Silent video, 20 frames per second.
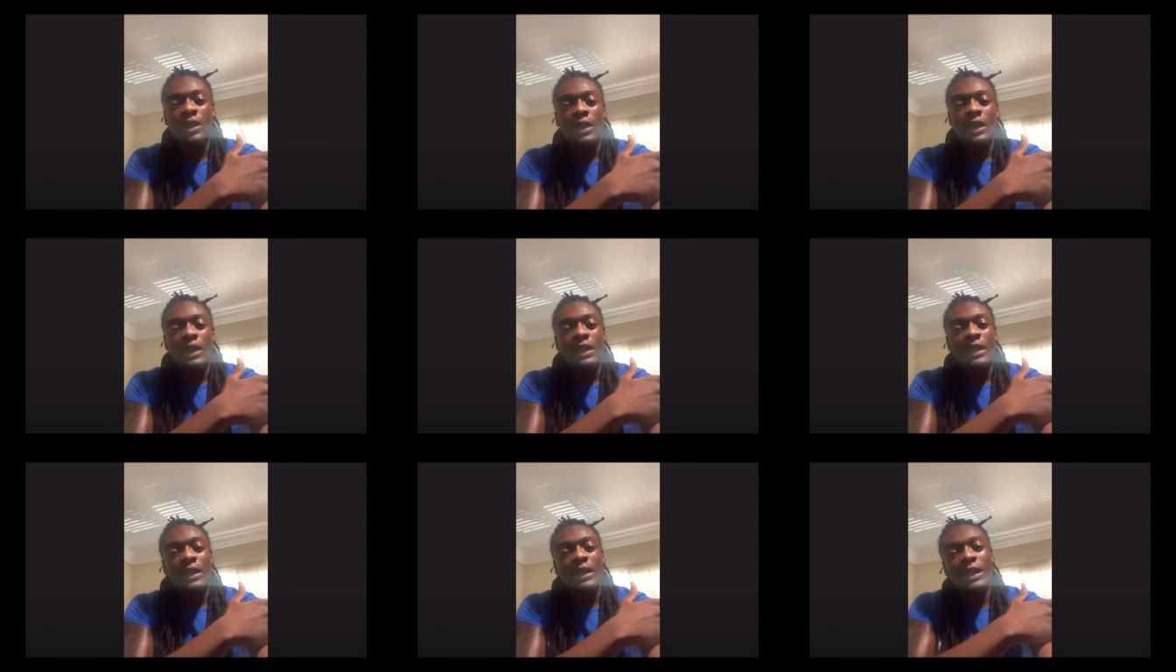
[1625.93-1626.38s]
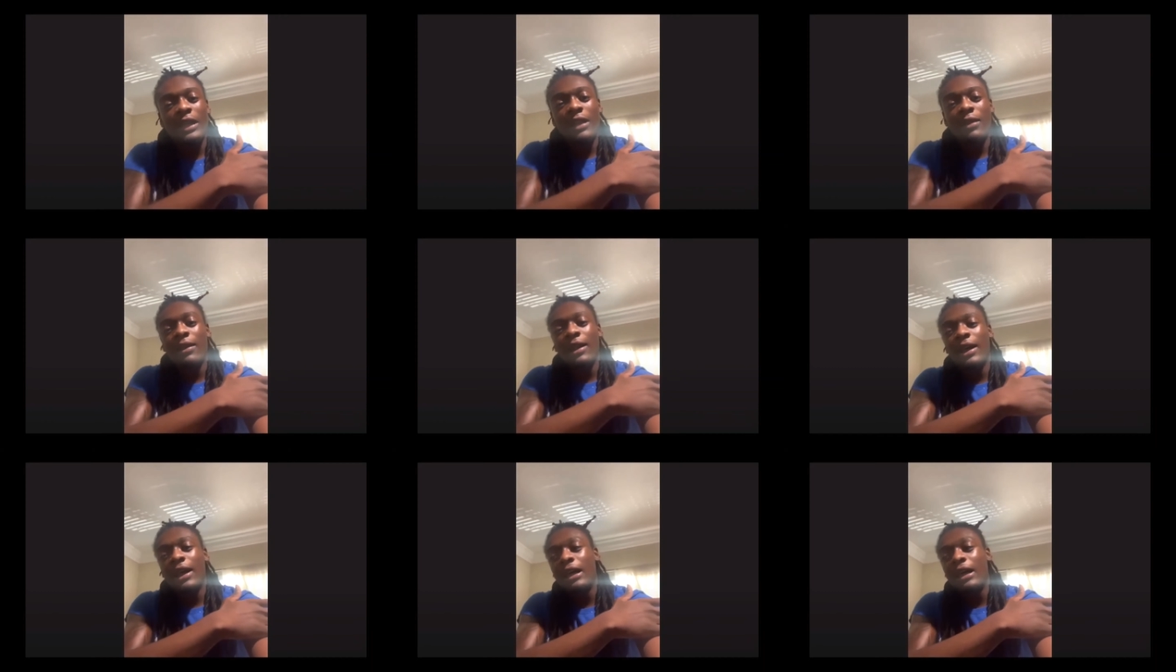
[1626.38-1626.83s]
Then I'm
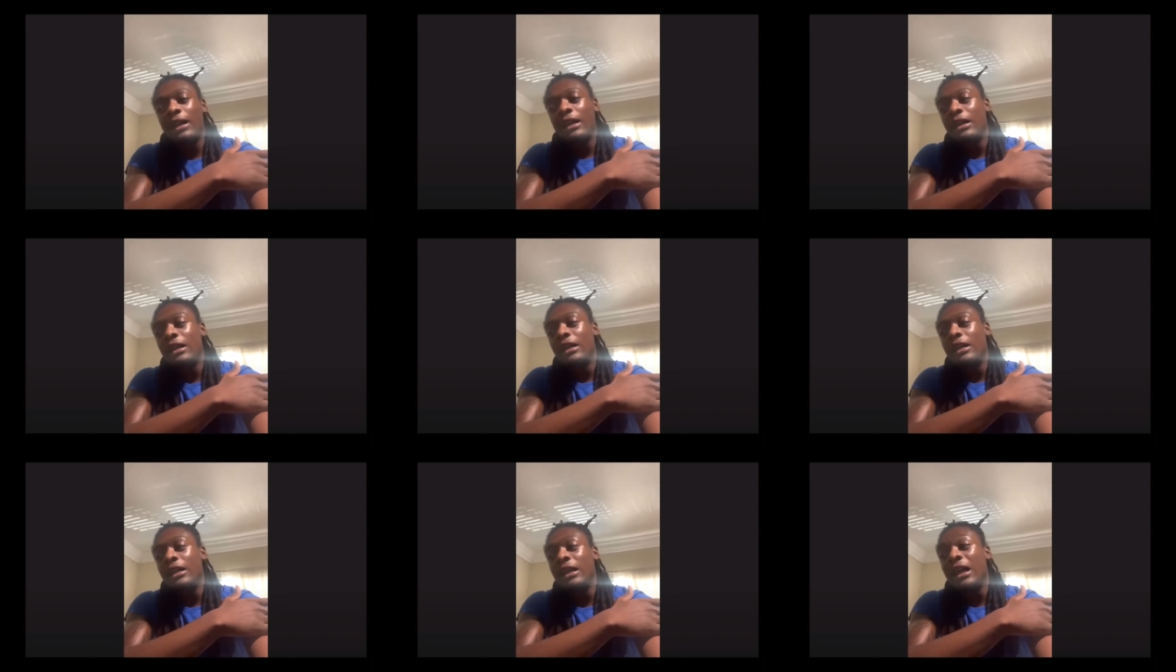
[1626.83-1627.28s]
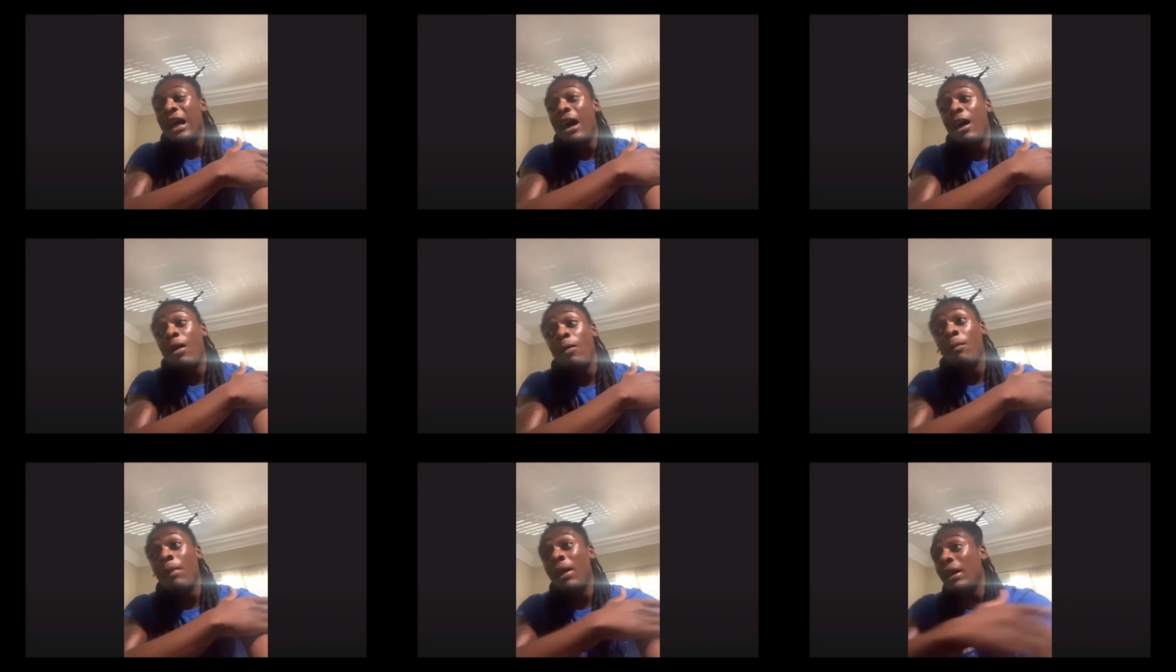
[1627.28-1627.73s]
like, y'all
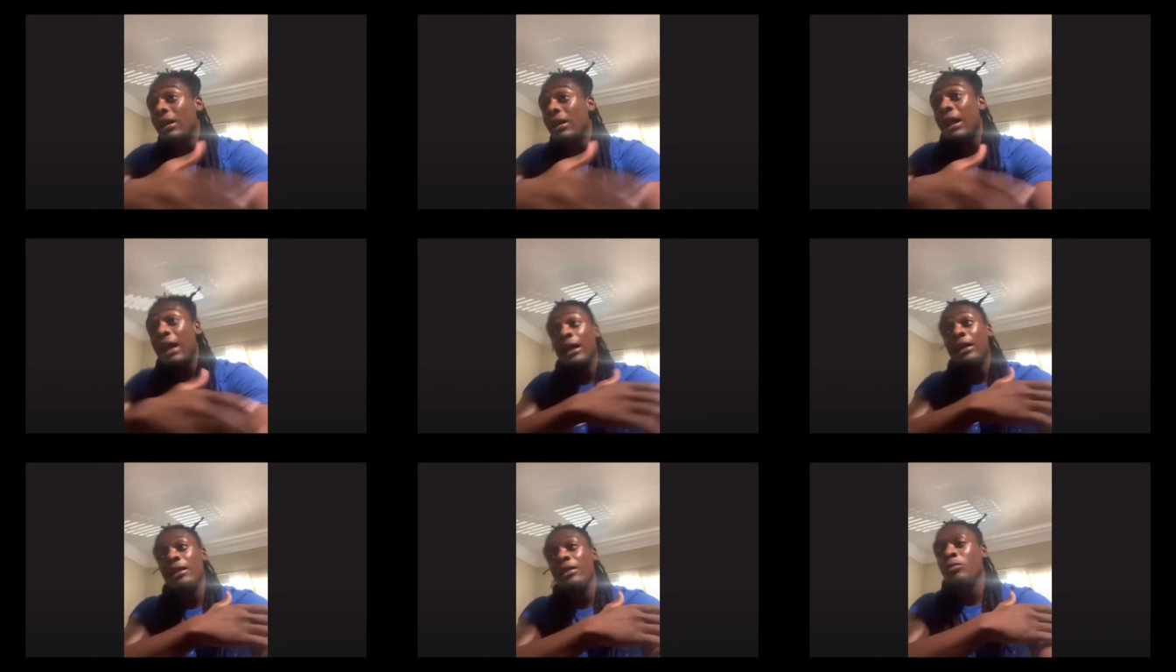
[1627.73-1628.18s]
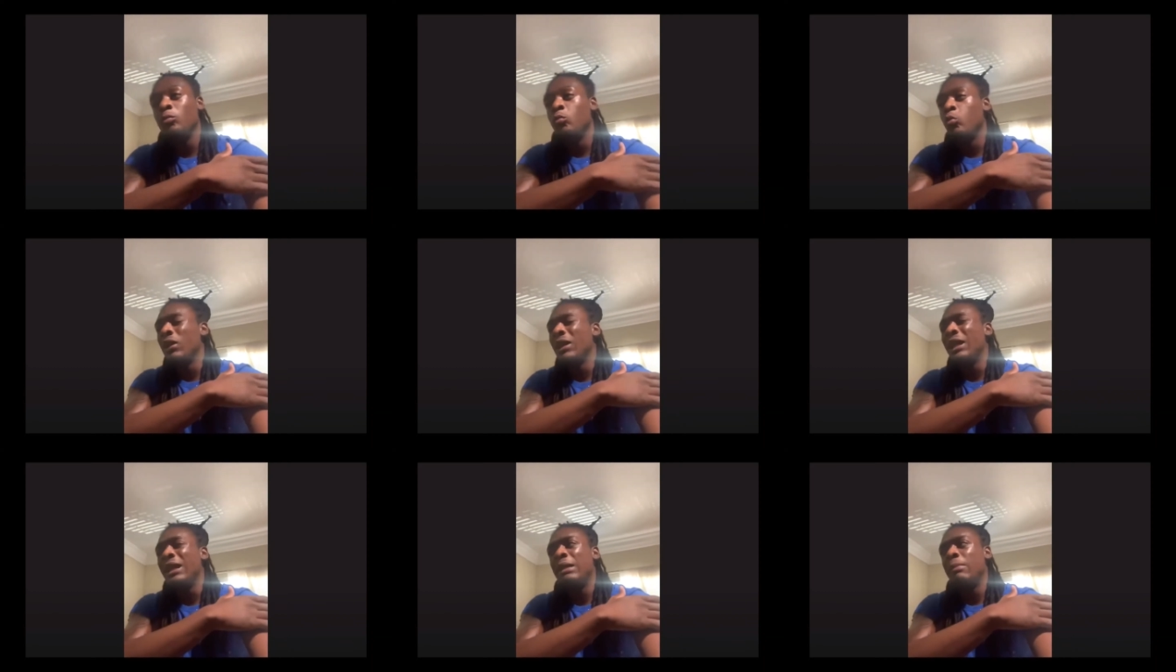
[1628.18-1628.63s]
make like, well,
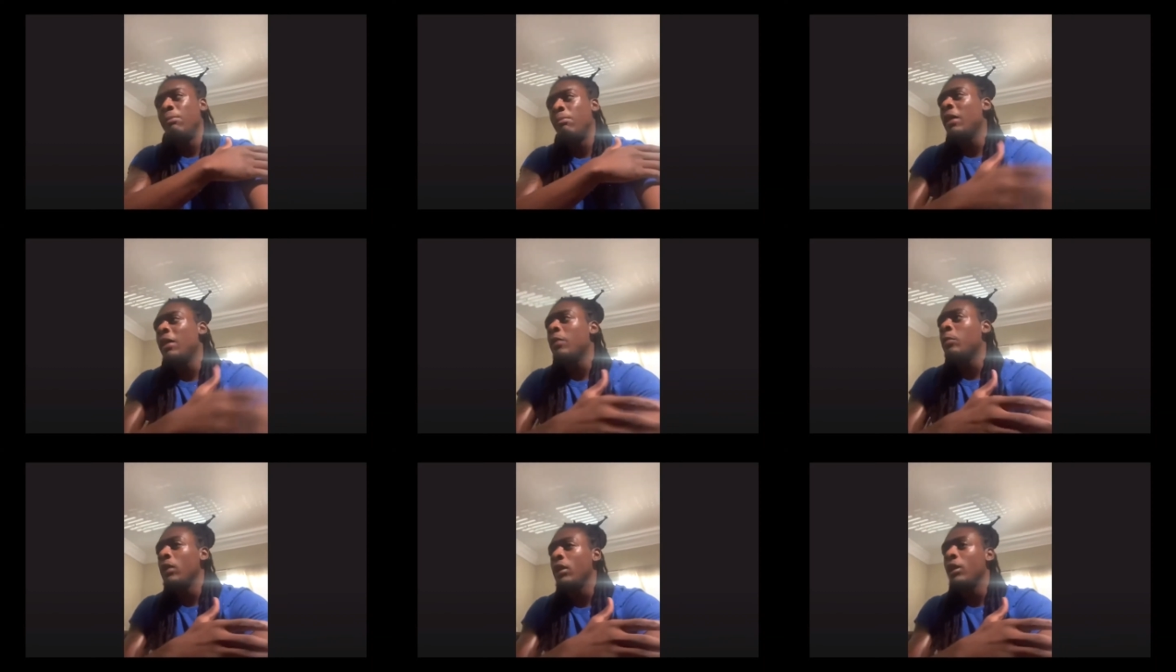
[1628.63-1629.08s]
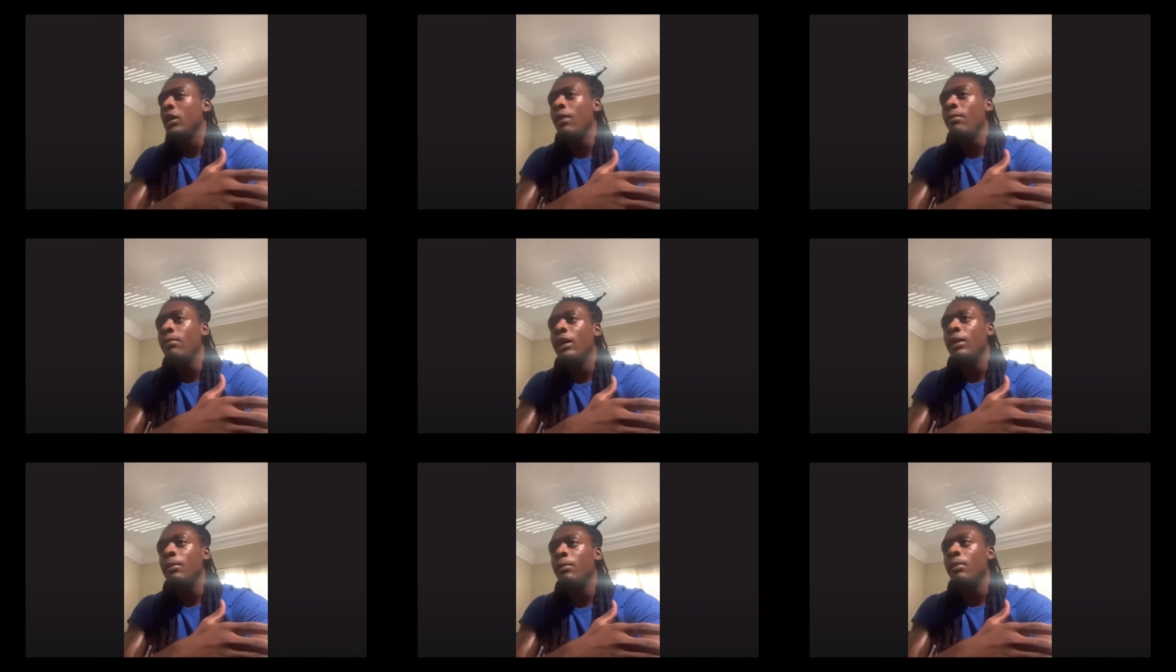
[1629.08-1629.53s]
they didn't make me come
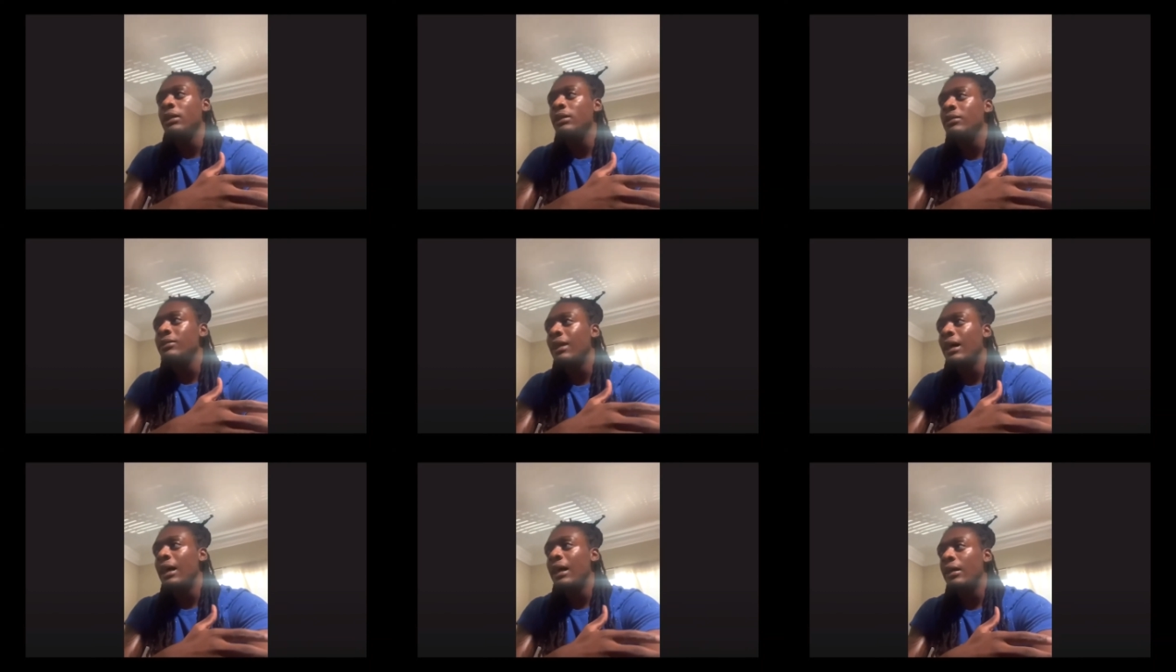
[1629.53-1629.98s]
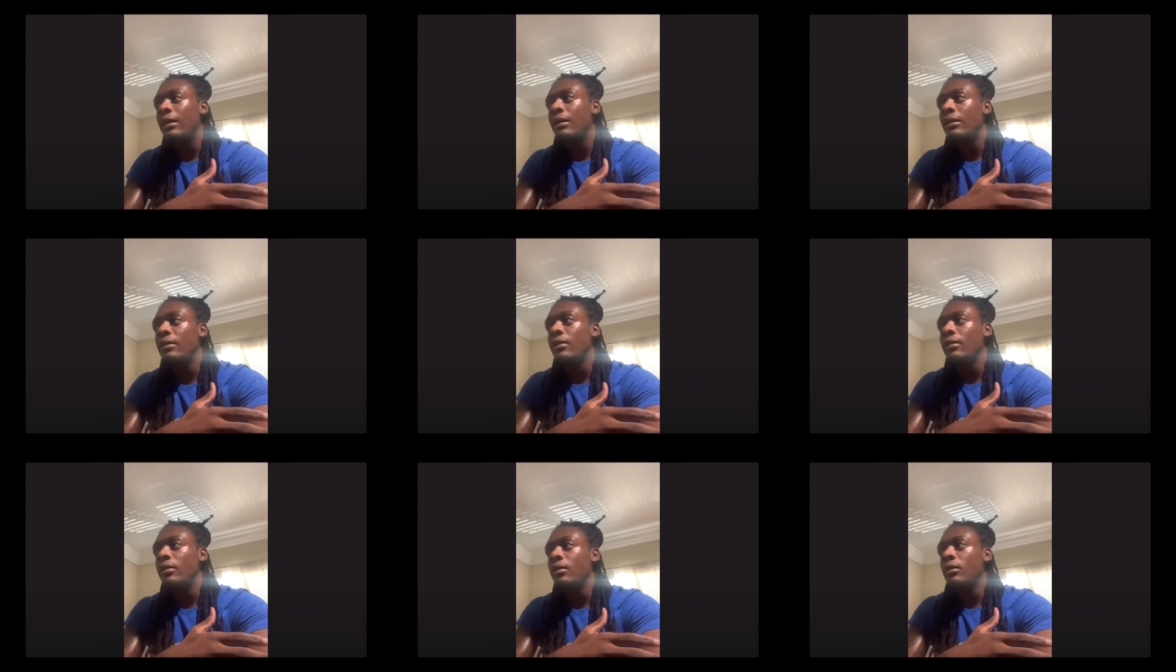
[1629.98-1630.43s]
there, but it's like,
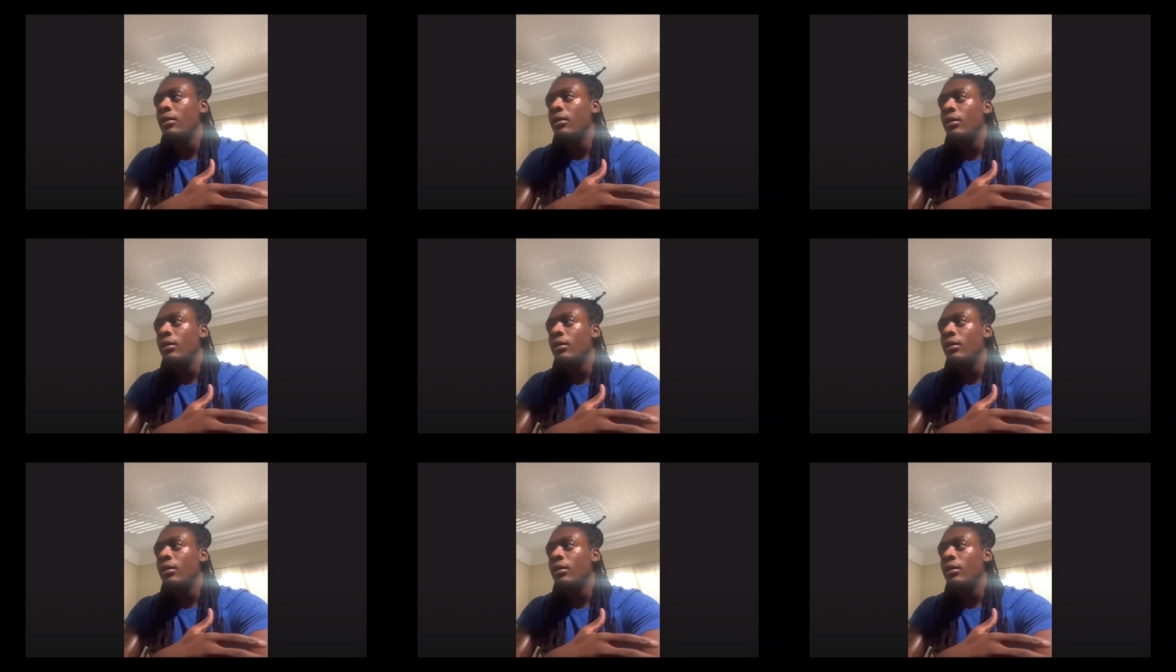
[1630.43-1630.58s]
y'all